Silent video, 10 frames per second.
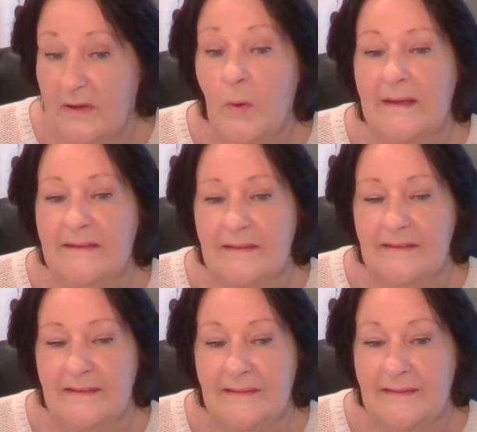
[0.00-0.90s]

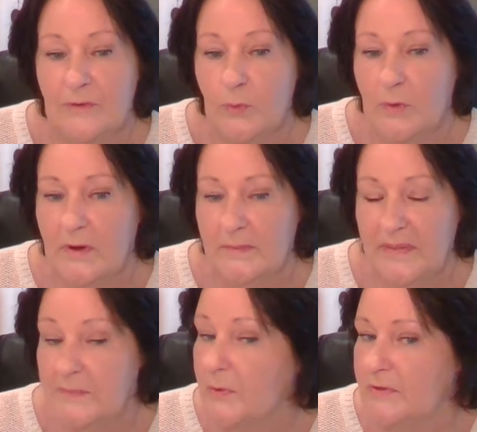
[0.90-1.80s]
acquaintances or
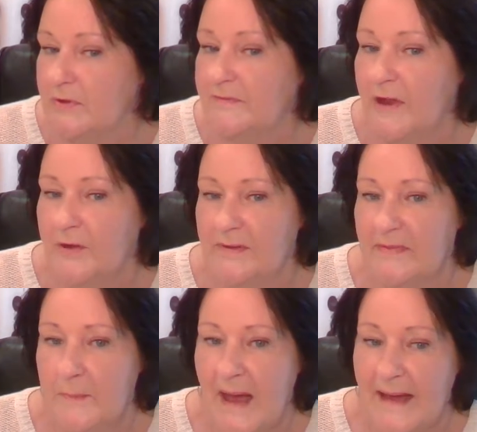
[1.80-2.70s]
people you've known in
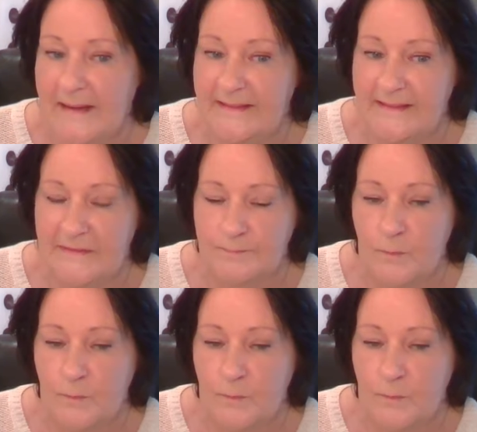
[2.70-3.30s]
the past.